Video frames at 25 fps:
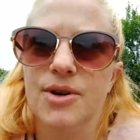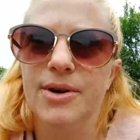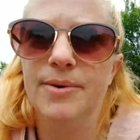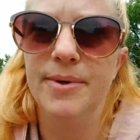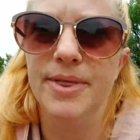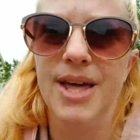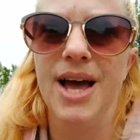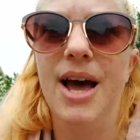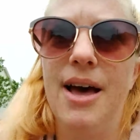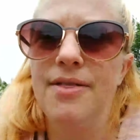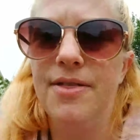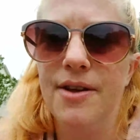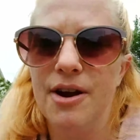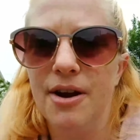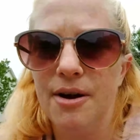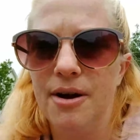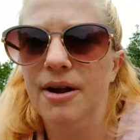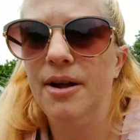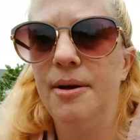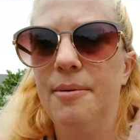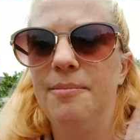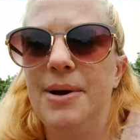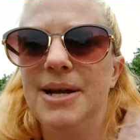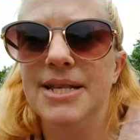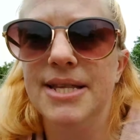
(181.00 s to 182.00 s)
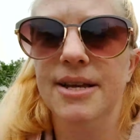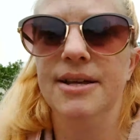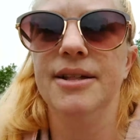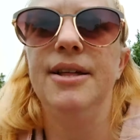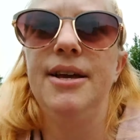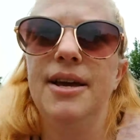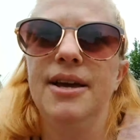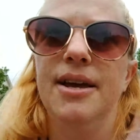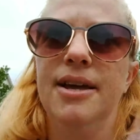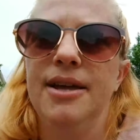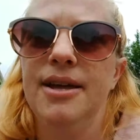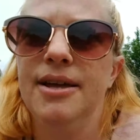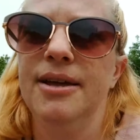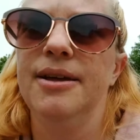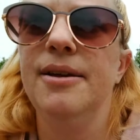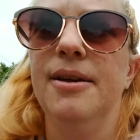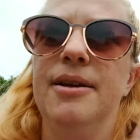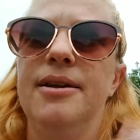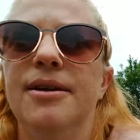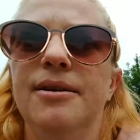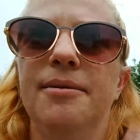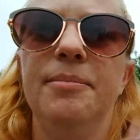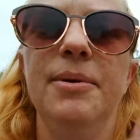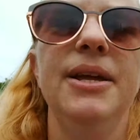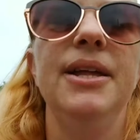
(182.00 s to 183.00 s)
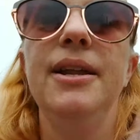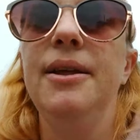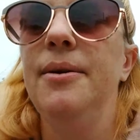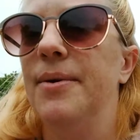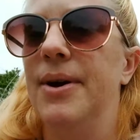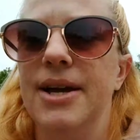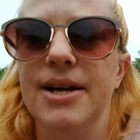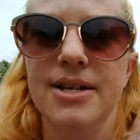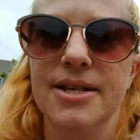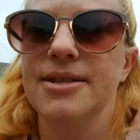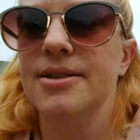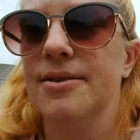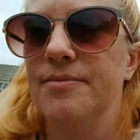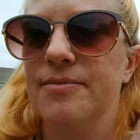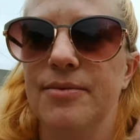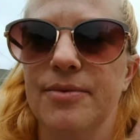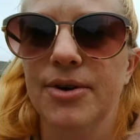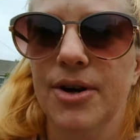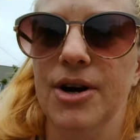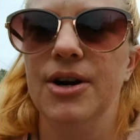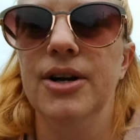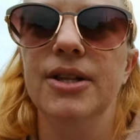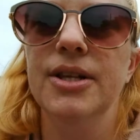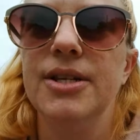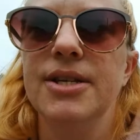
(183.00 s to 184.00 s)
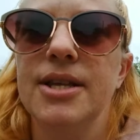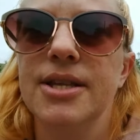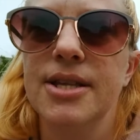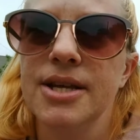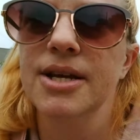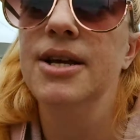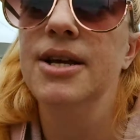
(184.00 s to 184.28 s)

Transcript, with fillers: story with that there, basically. But anyways, regardless.